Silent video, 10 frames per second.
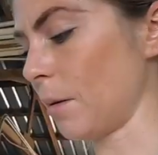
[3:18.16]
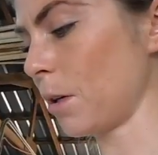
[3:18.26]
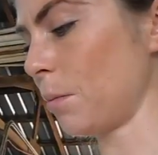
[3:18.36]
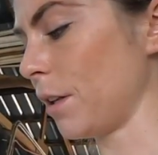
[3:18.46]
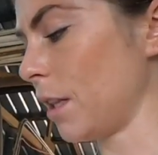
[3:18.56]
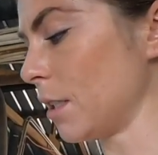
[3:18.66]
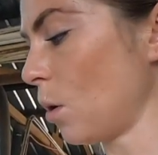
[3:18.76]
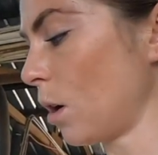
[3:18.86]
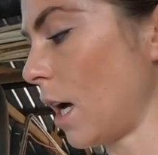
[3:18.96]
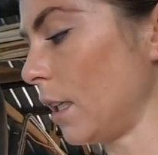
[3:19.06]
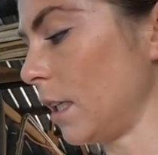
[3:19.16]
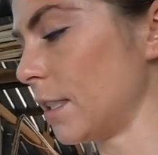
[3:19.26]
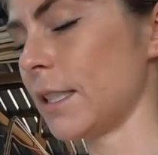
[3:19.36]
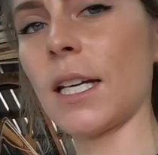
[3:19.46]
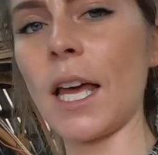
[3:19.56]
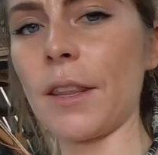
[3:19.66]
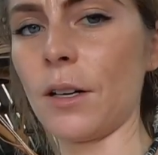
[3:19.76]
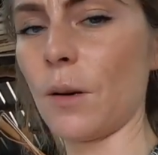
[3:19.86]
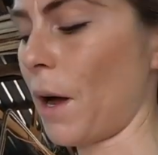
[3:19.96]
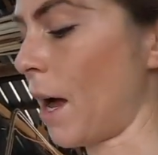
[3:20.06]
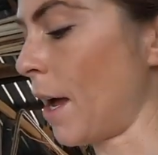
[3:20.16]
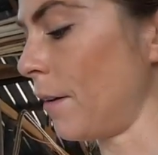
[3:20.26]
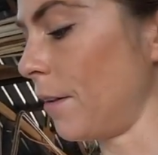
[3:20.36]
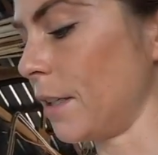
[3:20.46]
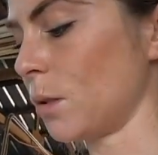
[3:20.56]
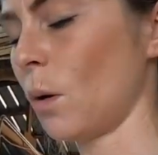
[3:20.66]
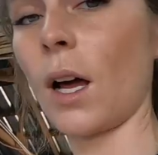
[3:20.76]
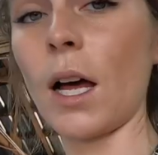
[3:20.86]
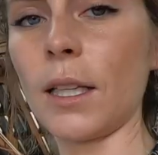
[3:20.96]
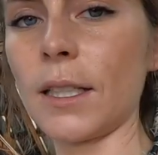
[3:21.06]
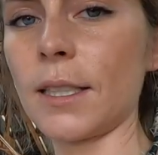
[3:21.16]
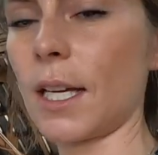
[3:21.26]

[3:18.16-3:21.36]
I'm going to put this whole cut list together in a pile, this whole cut list